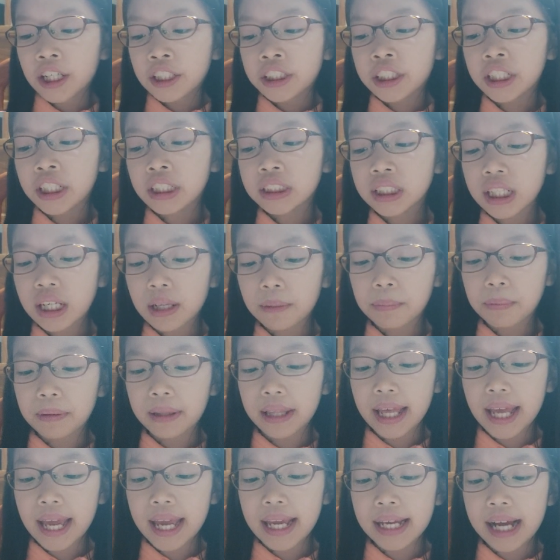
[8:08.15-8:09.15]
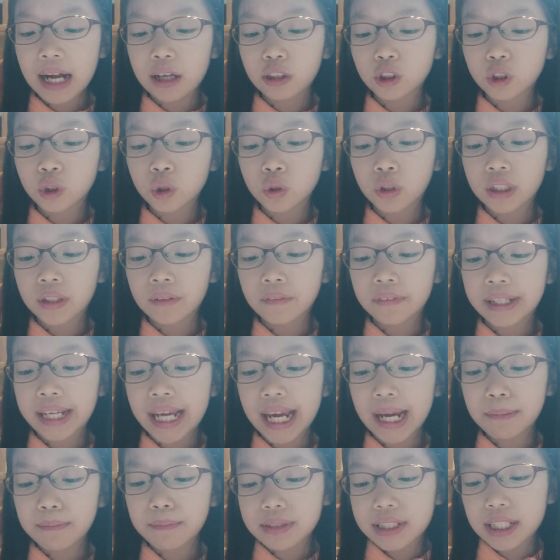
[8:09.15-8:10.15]
She's good at playing out sort of
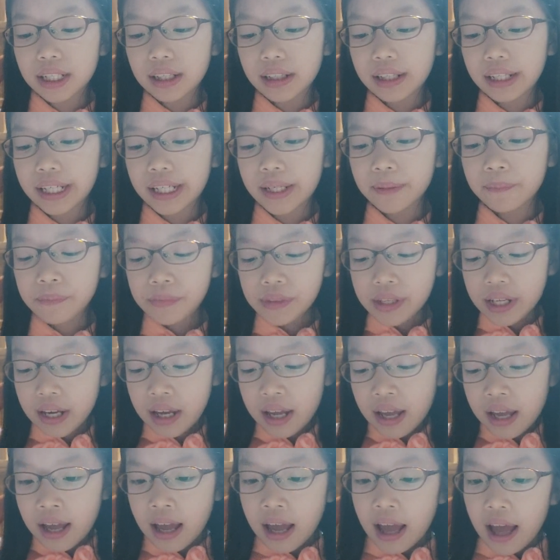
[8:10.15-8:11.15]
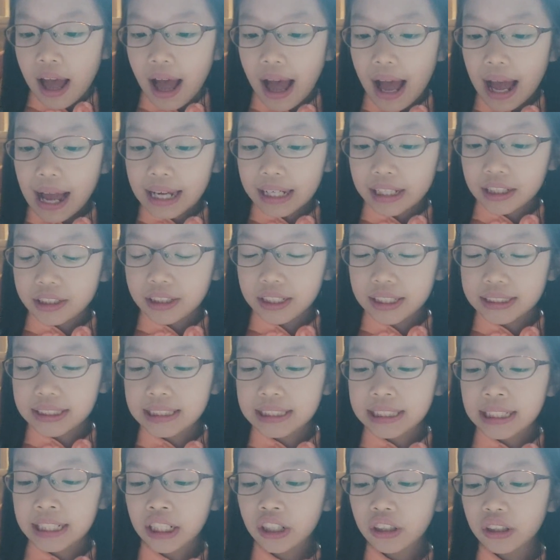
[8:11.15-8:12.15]
game, Tilly. I could
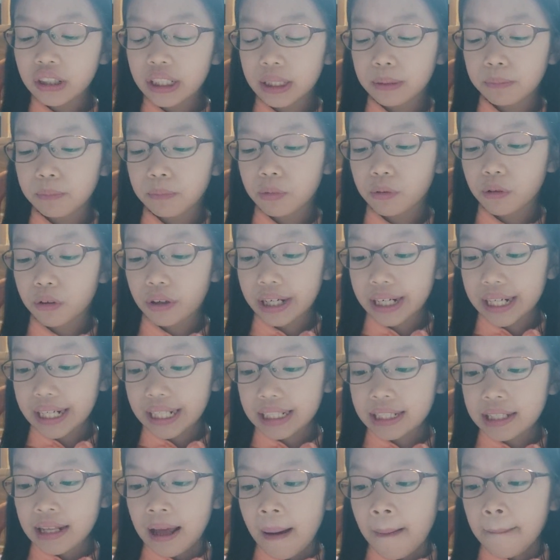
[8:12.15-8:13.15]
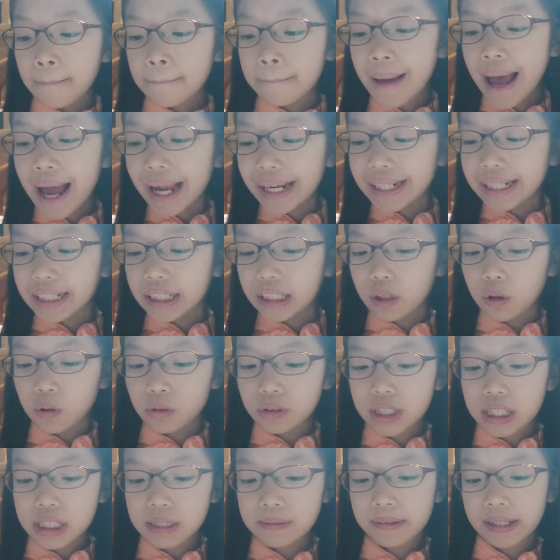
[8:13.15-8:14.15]
scarcely breathe. Maddie
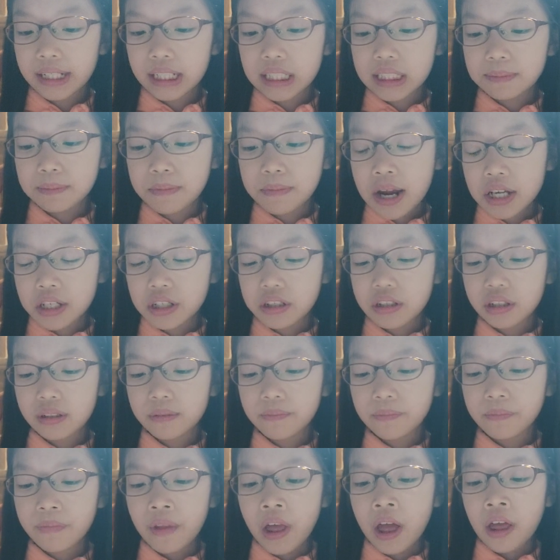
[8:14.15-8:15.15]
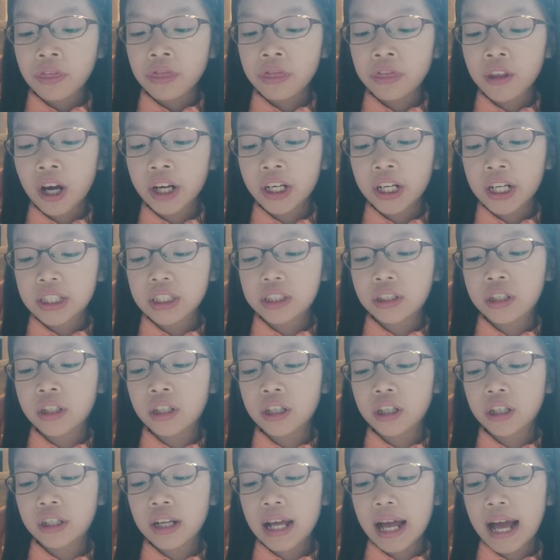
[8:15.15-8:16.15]
noticed my expression. Not as
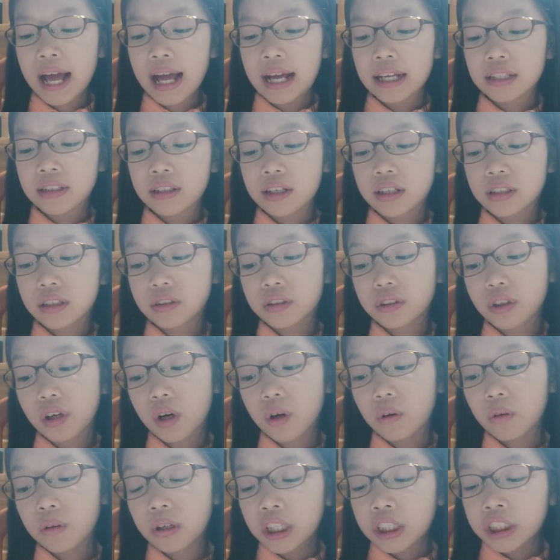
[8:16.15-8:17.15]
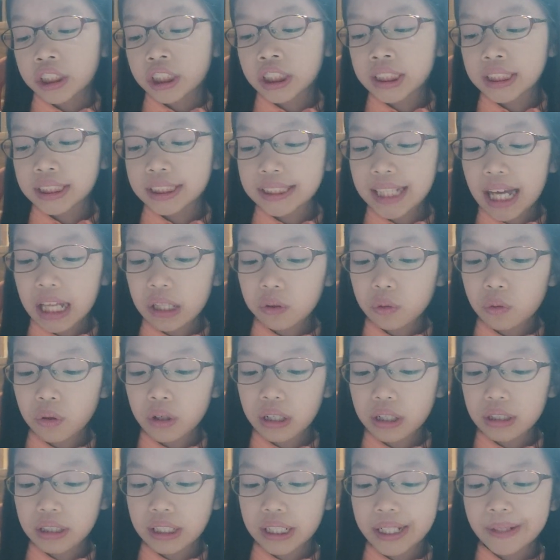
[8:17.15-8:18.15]
good as us, though, she said
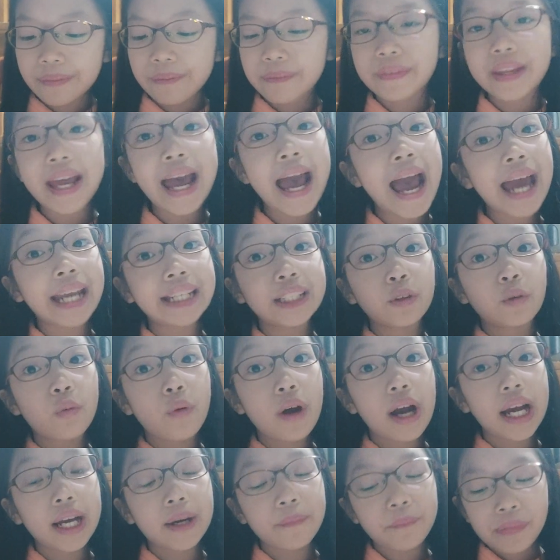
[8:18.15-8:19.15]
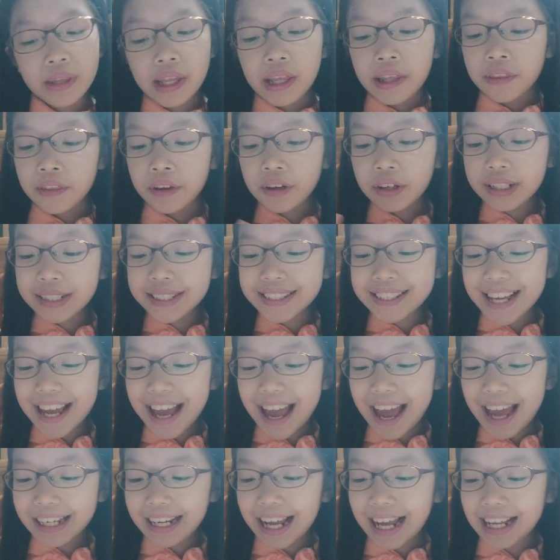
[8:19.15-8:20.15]
quickly. Anyway, their
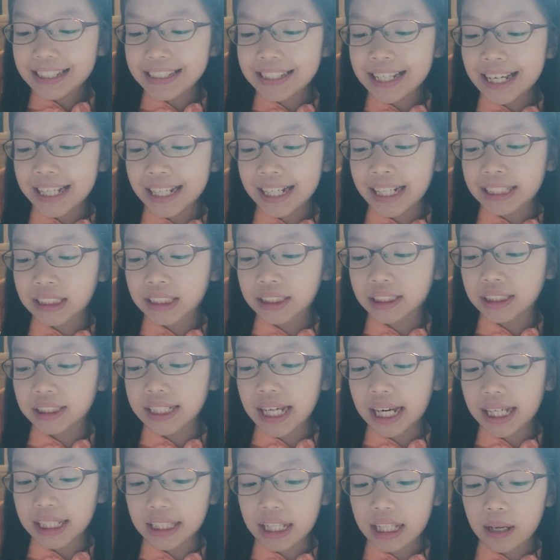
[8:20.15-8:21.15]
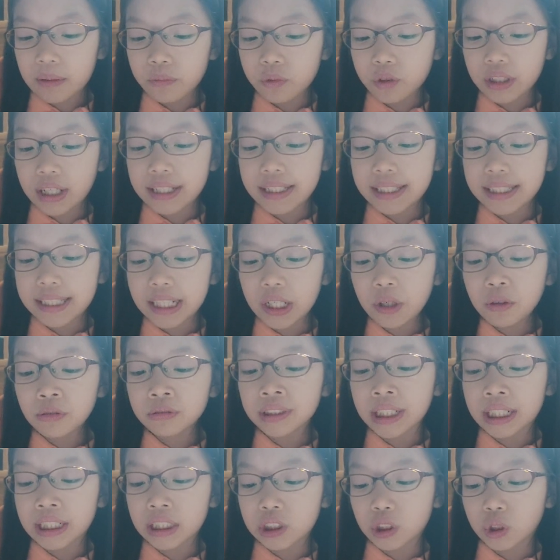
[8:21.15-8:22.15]
dad had tickets to take them to that
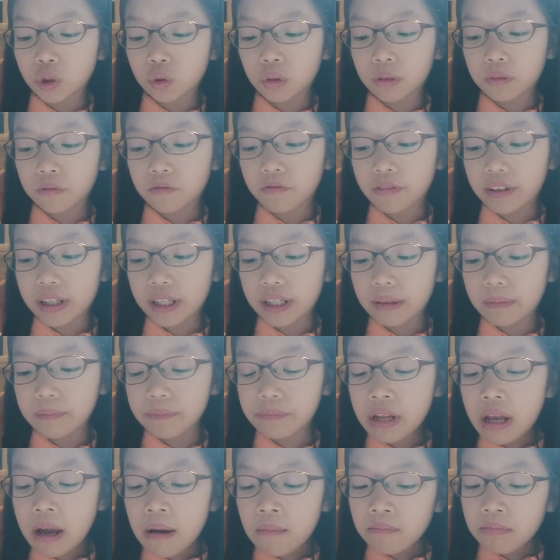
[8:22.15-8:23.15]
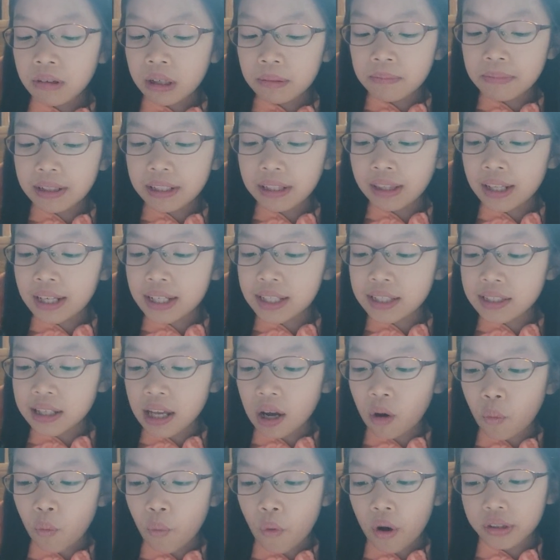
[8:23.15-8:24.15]
new dinosaur film, but
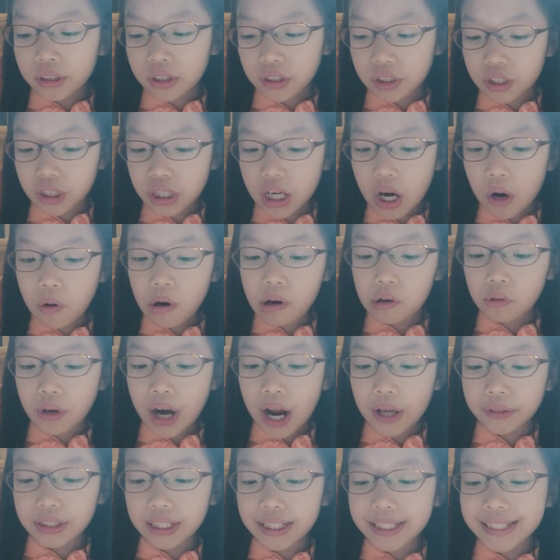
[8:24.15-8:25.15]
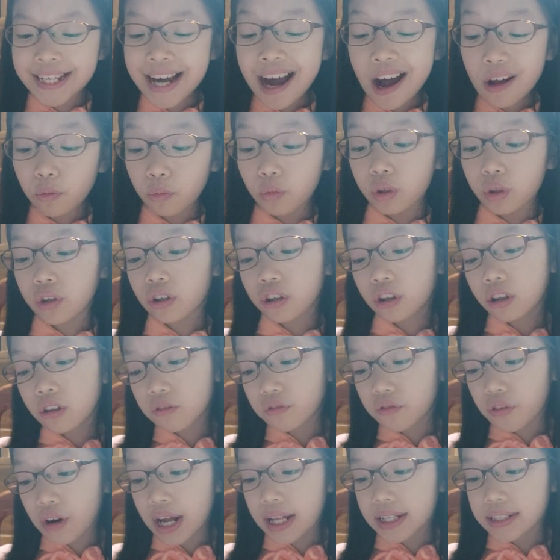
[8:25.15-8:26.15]
Melissa wanted to go around the town with
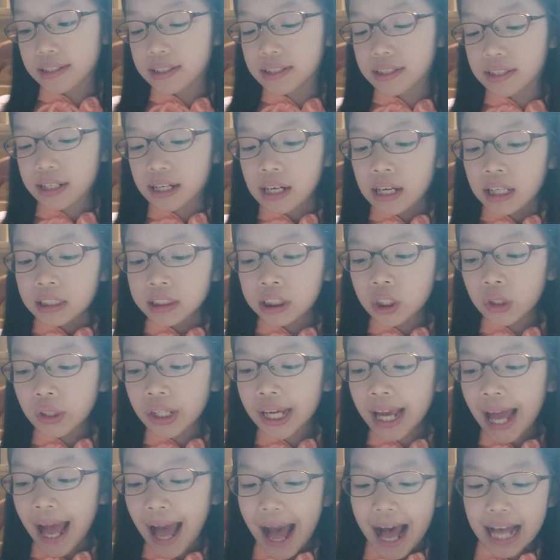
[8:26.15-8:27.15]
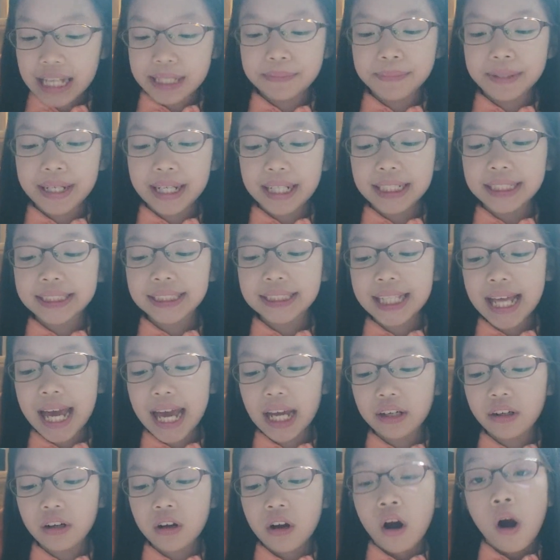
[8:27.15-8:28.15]
her friends, so they asked me
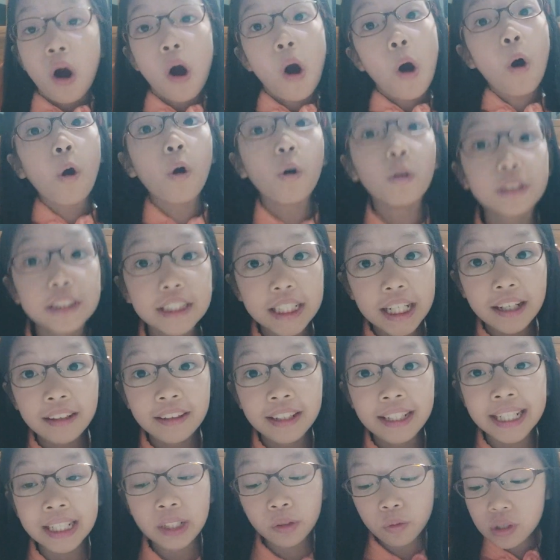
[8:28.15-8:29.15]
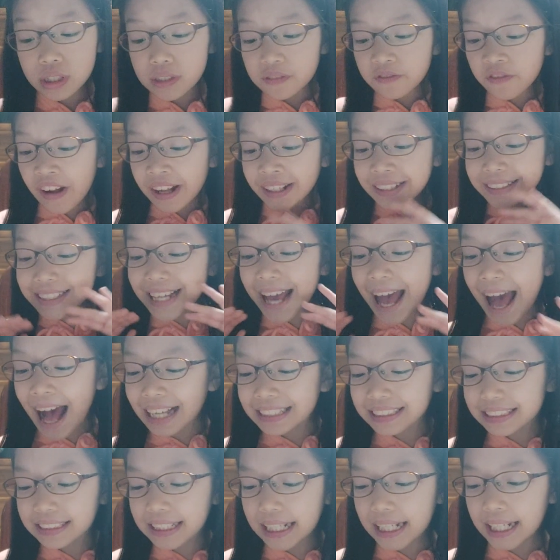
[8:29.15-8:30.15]
instead. Oh, Tilly, it was
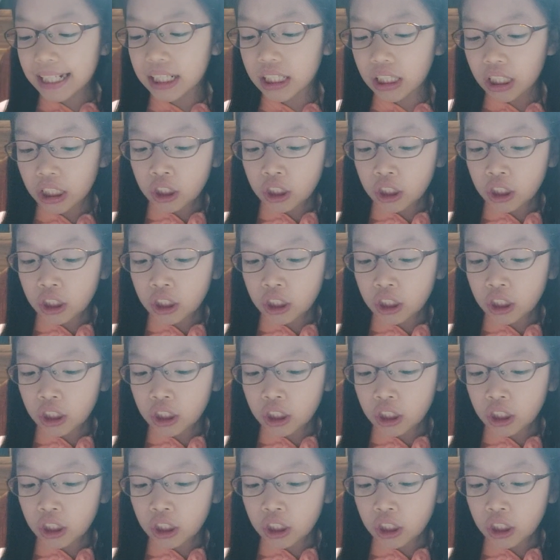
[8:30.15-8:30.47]
fantastic.